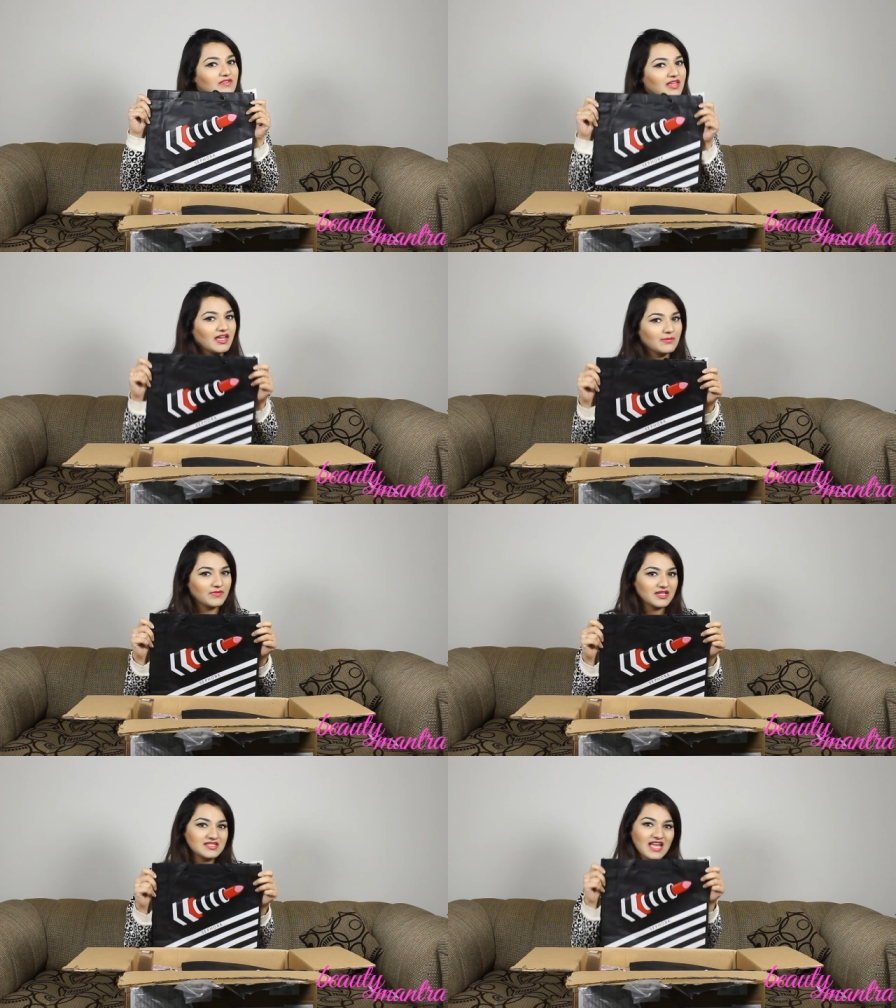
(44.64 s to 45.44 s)

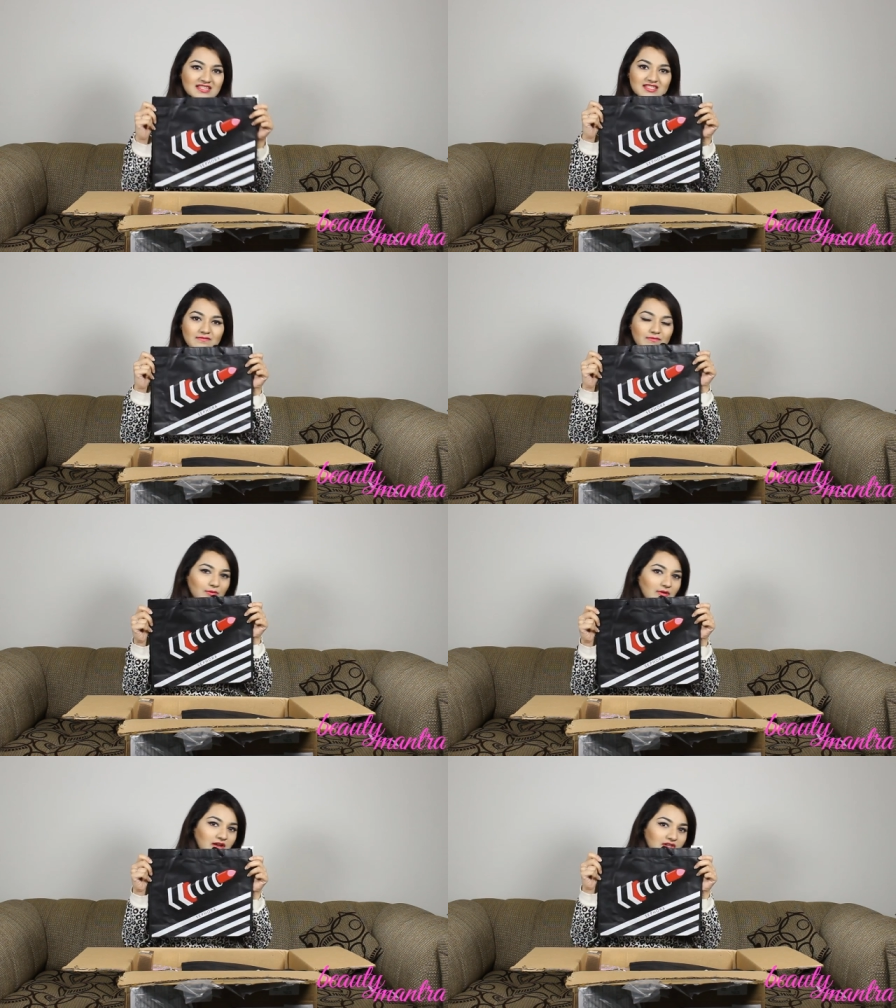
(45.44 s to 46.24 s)
VIBs at
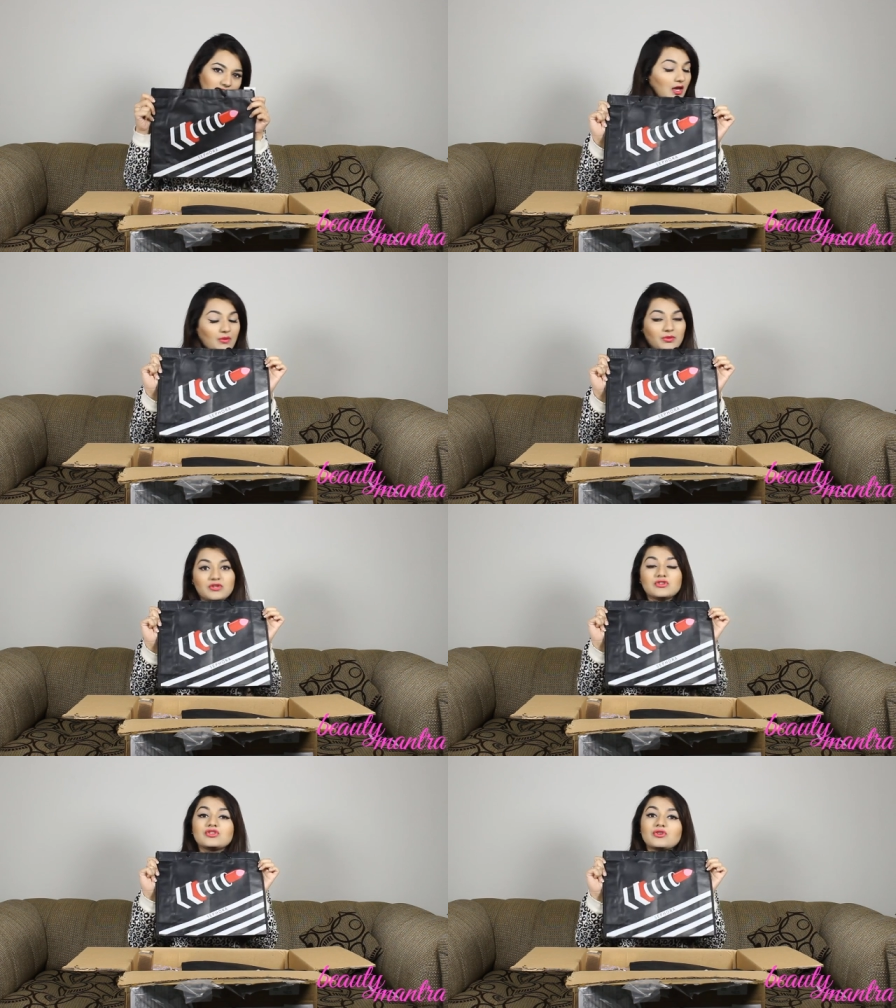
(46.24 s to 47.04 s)
Sephora, and when
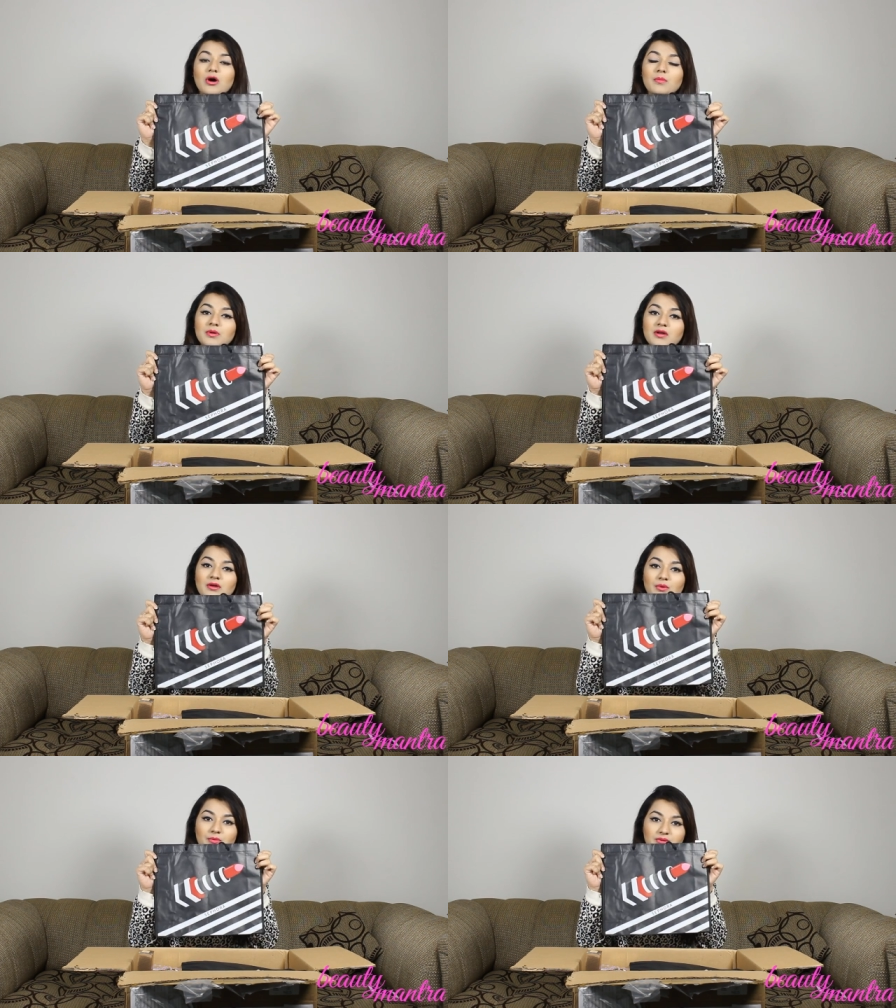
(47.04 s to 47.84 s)
you shop
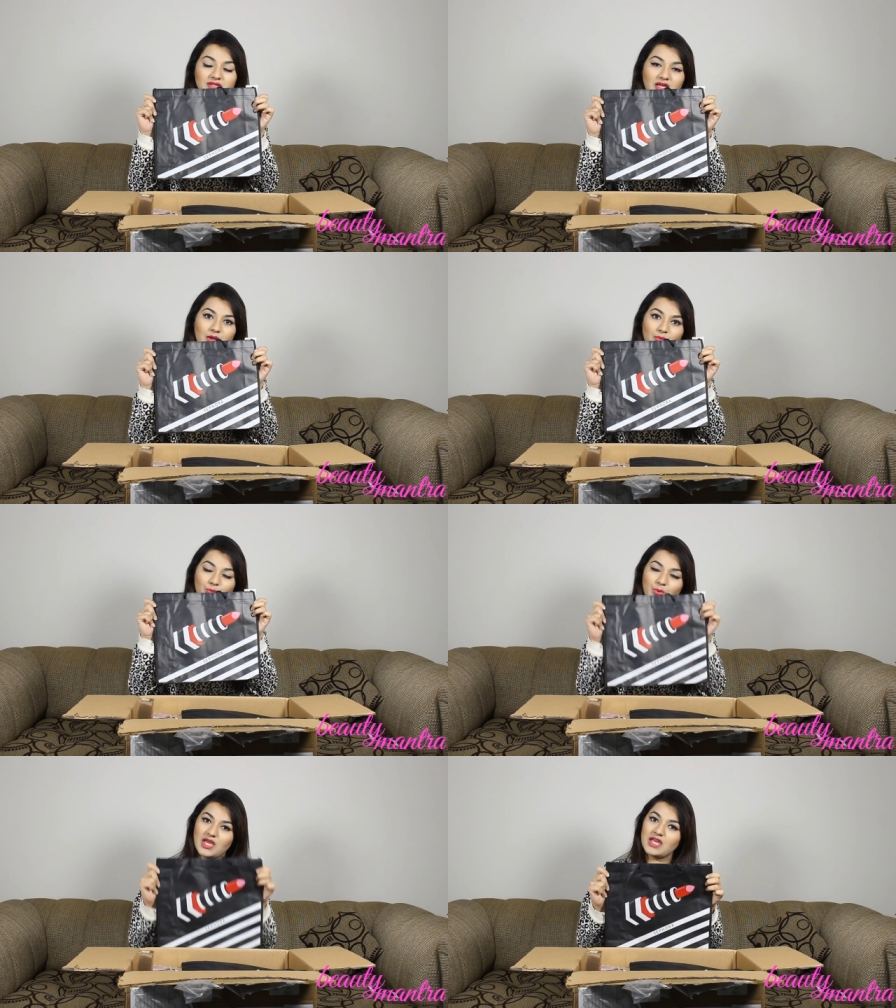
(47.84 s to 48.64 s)
with their
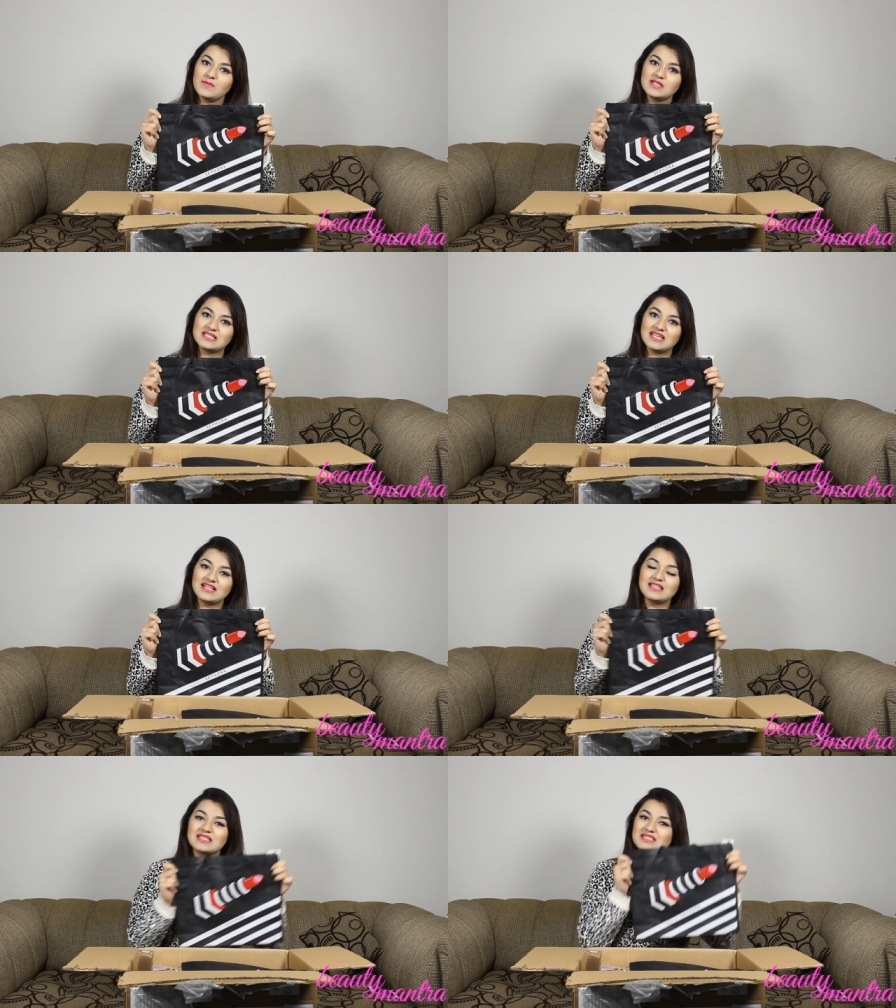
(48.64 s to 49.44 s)
VIB
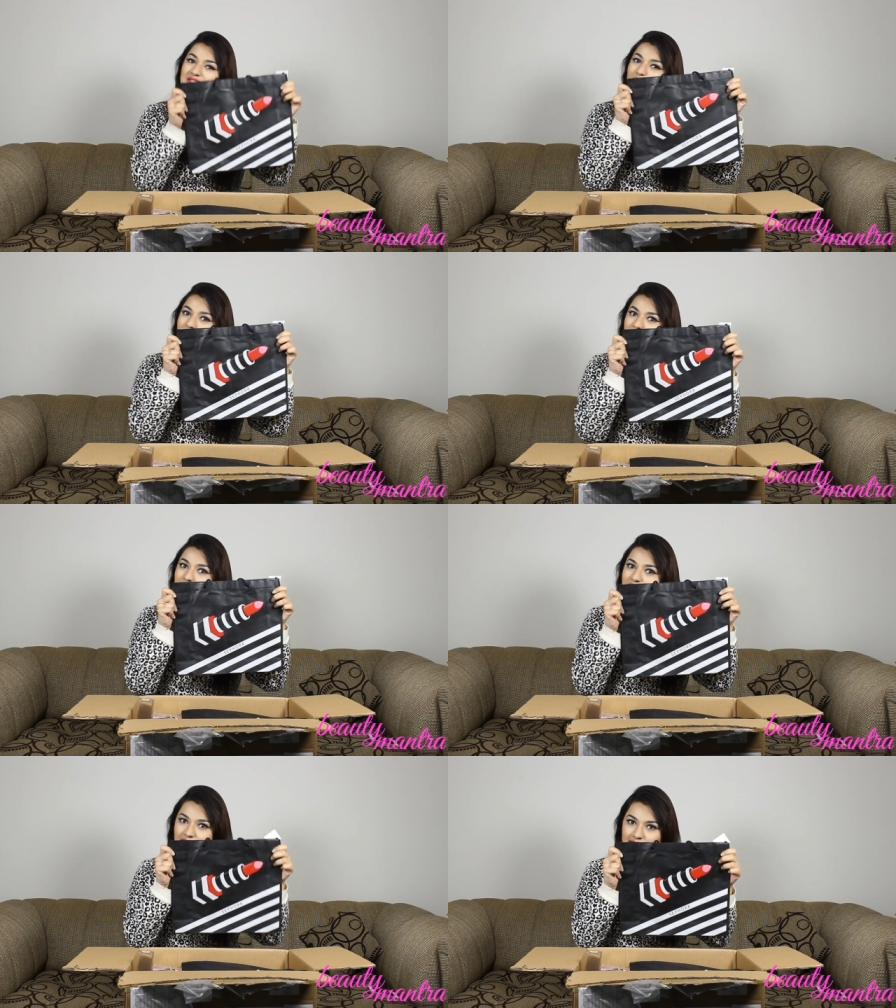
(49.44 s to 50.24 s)
sales, this is what
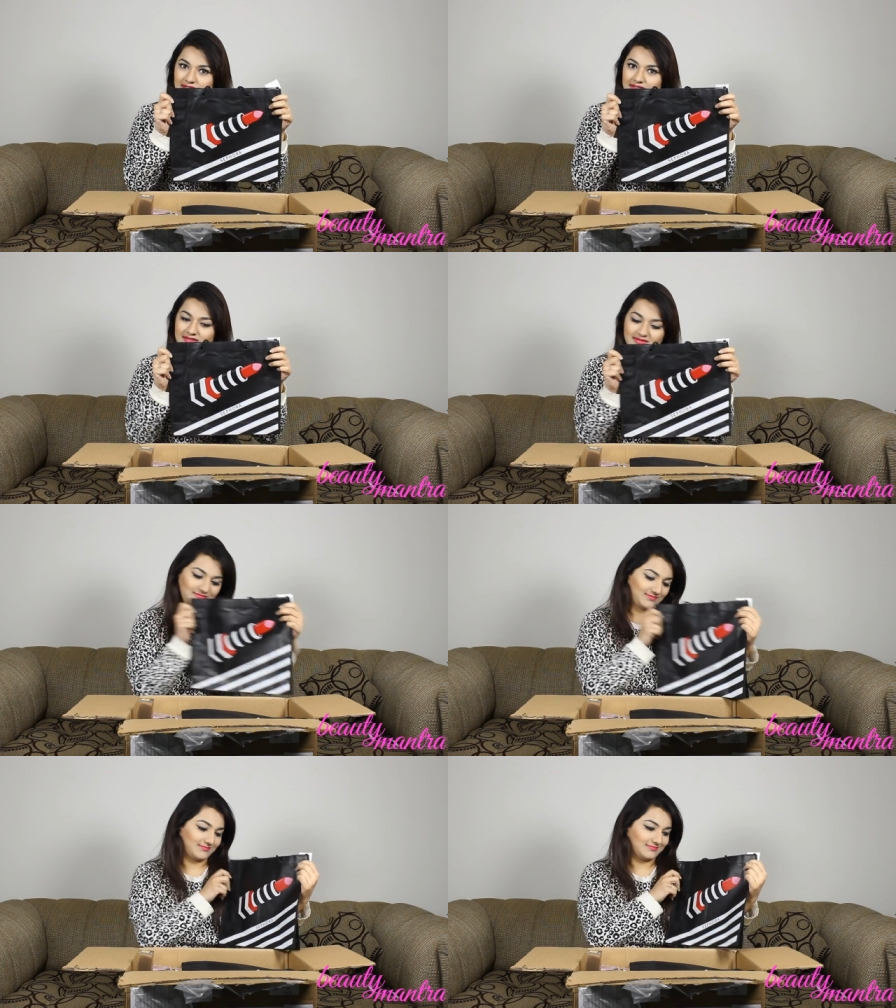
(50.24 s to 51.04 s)
you get.
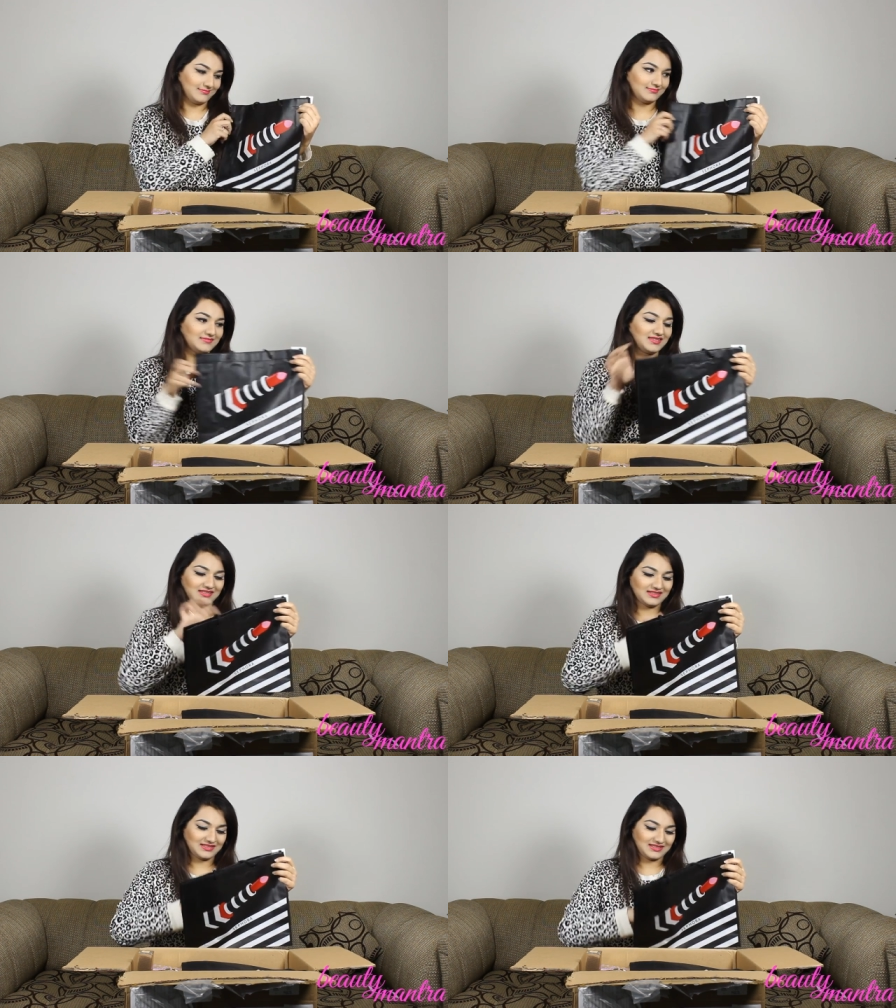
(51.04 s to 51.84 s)
This
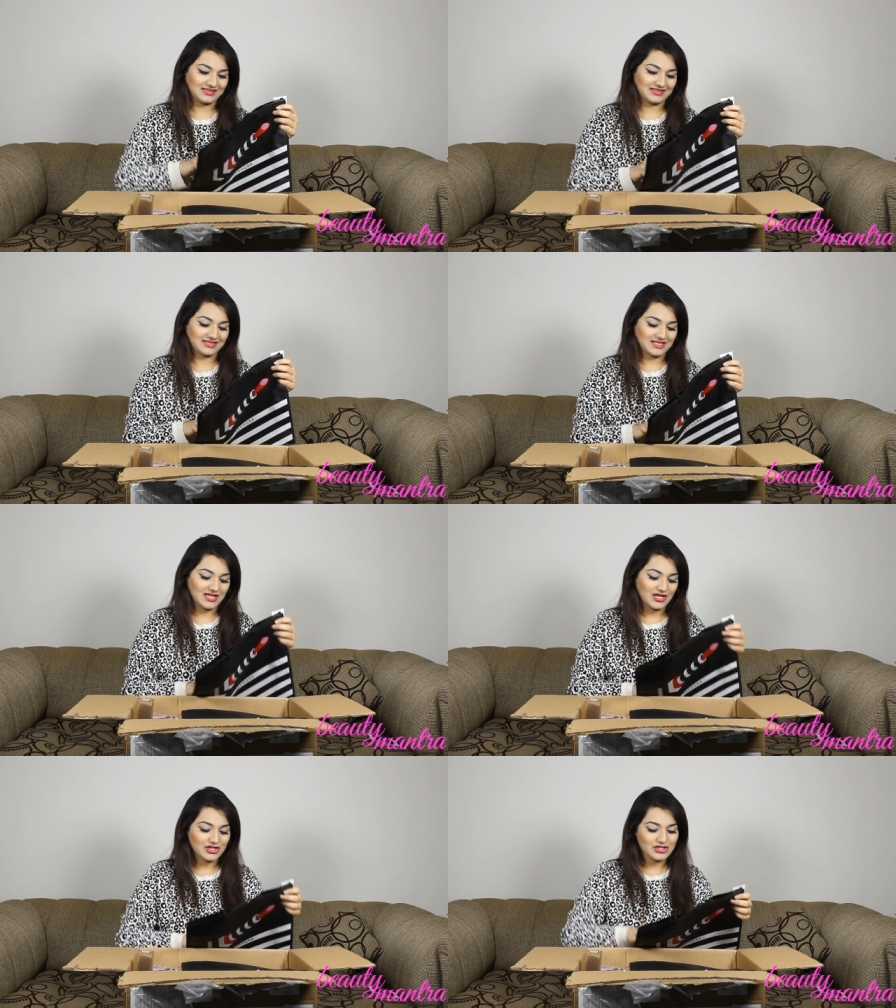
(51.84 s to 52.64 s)

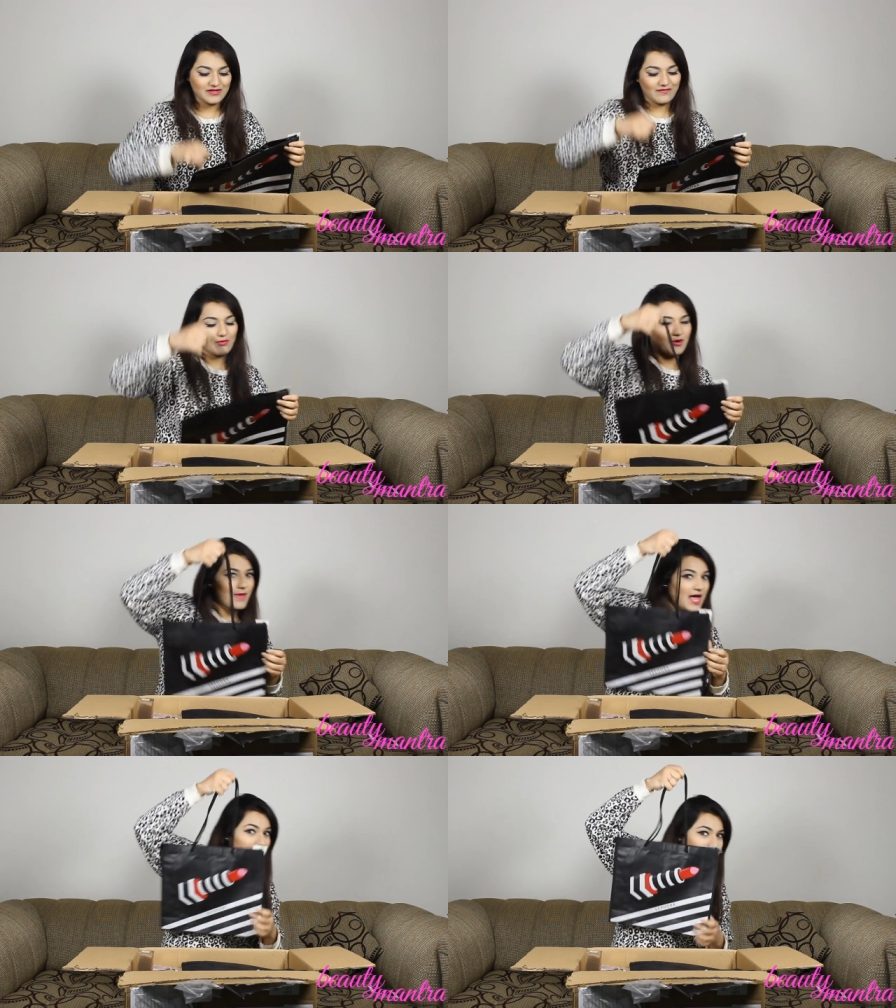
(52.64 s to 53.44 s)
Sephora
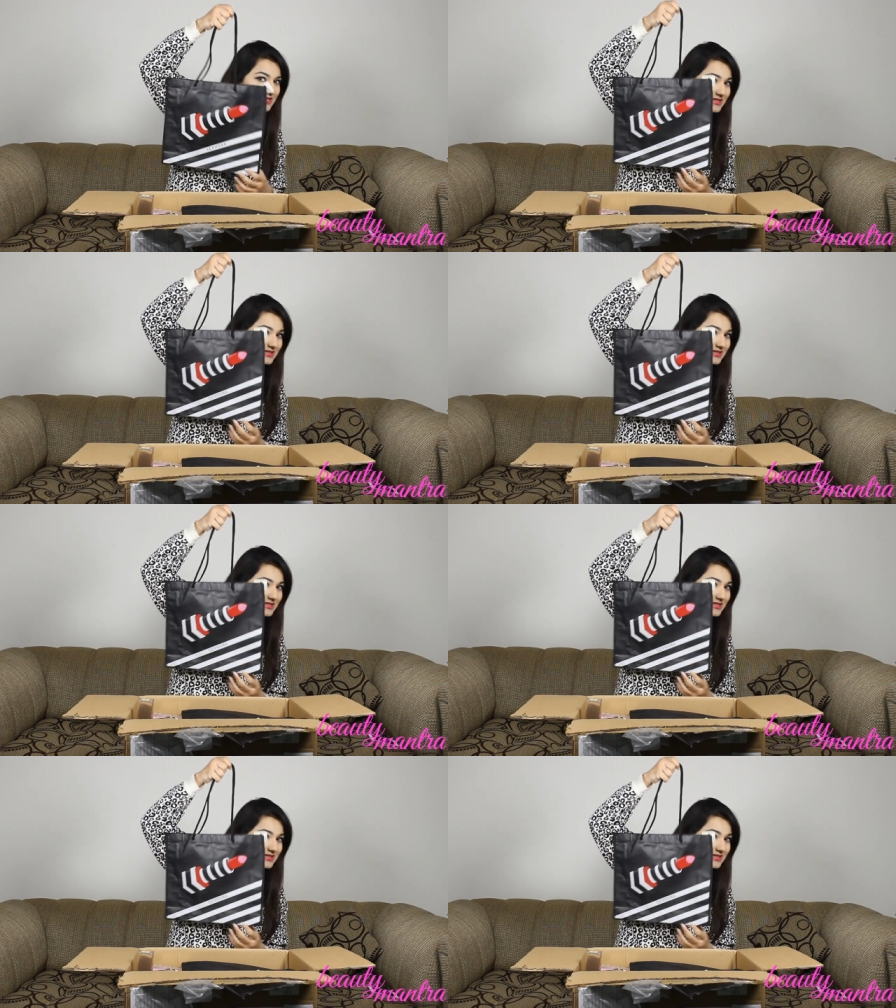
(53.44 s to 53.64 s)
bag.